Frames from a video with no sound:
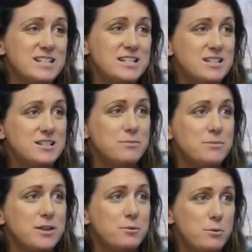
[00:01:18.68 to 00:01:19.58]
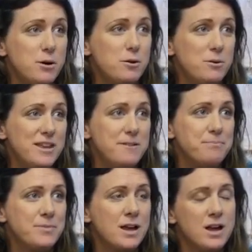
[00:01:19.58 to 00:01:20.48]
system that we work
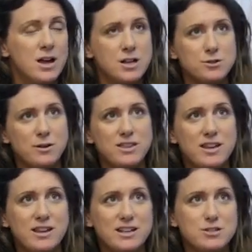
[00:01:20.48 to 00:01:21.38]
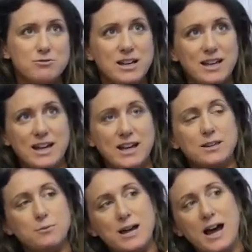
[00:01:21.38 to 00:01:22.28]
within. So I think it's really key
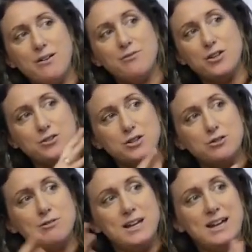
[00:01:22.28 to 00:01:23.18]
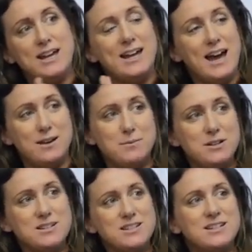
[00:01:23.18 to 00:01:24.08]
that we have those three key
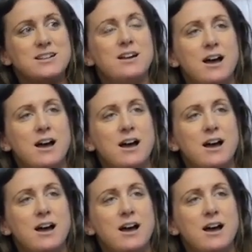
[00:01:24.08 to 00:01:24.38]
elements